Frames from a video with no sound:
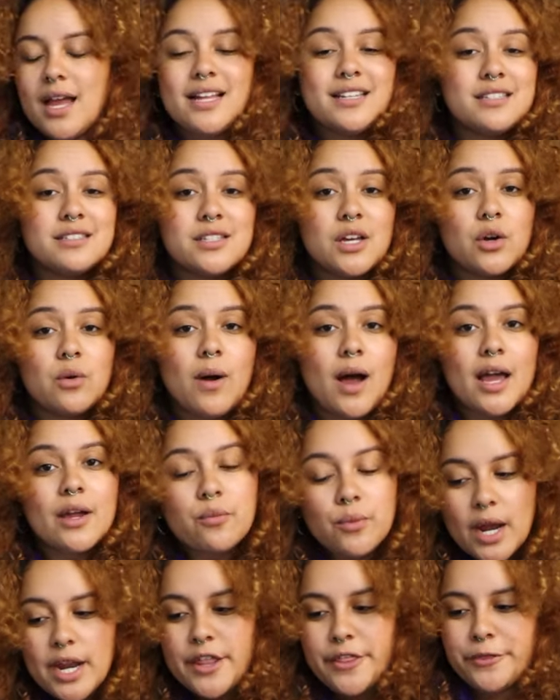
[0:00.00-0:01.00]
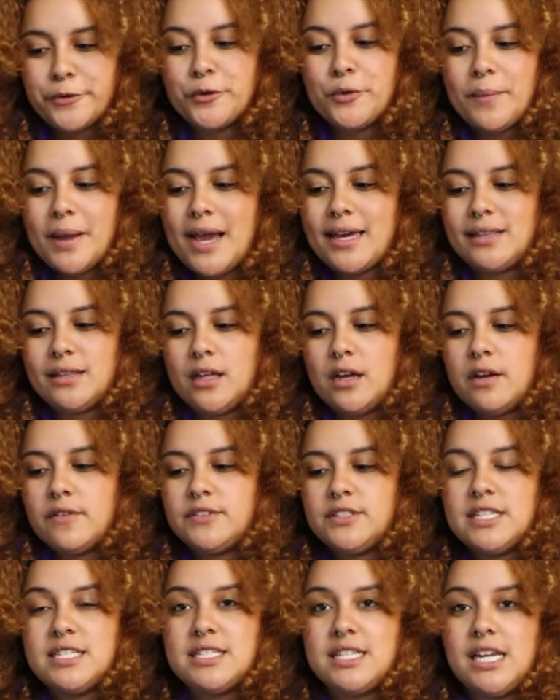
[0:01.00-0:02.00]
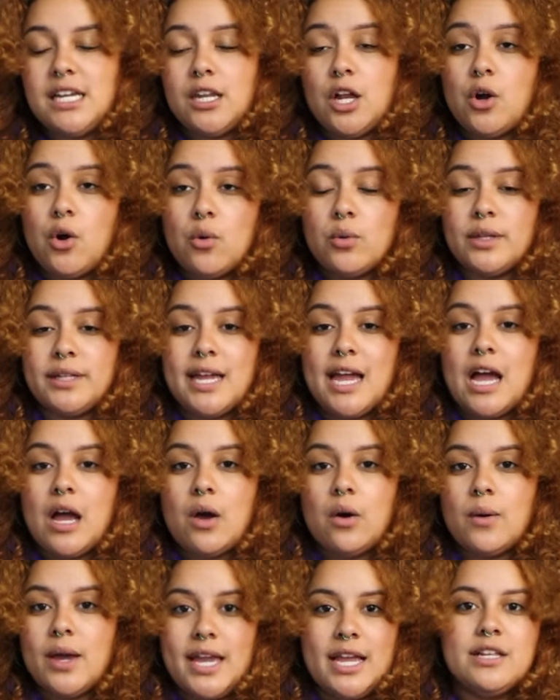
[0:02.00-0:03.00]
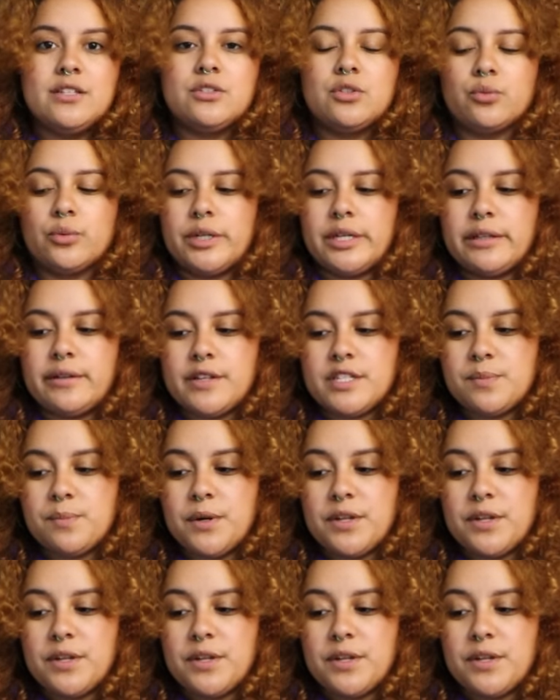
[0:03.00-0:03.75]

And so I read through Mad Love to see not only how a surrealist,